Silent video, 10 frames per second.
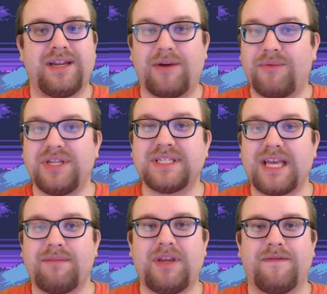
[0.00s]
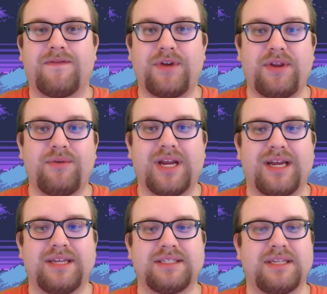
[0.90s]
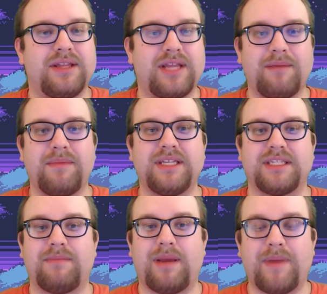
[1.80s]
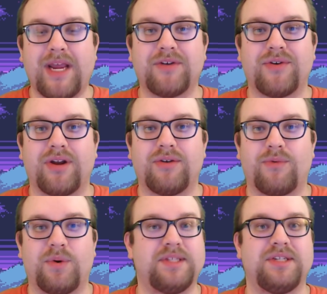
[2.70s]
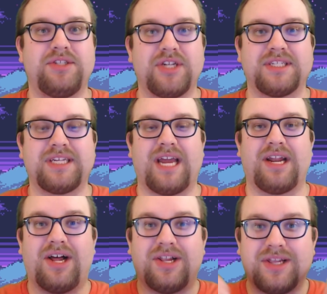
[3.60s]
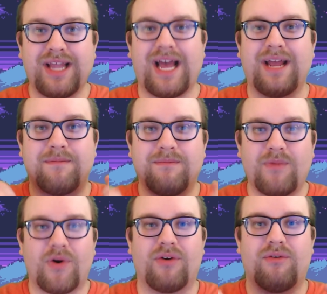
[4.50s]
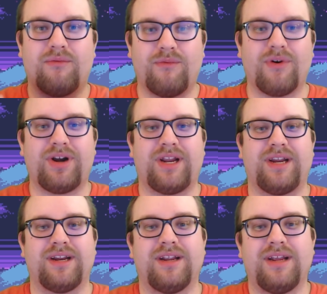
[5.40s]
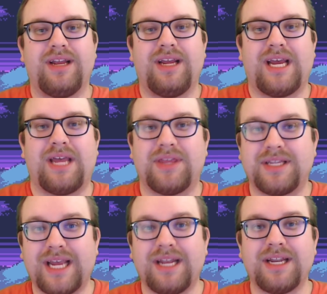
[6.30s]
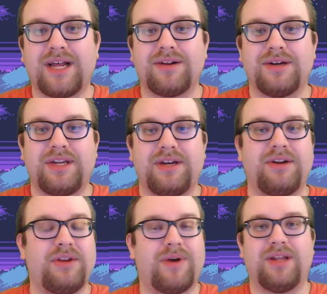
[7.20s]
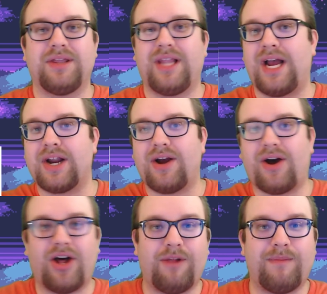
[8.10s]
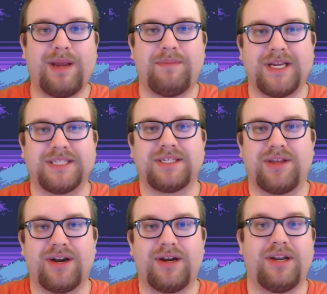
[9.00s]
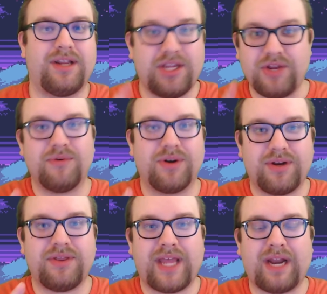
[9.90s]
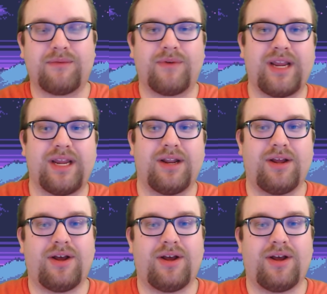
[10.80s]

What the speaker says: Now, what does that mean for you guys? That means that my Patreon rewards just got a lot more rewarding. At the $10 tier, you unlock all my pixel art. You heard that right.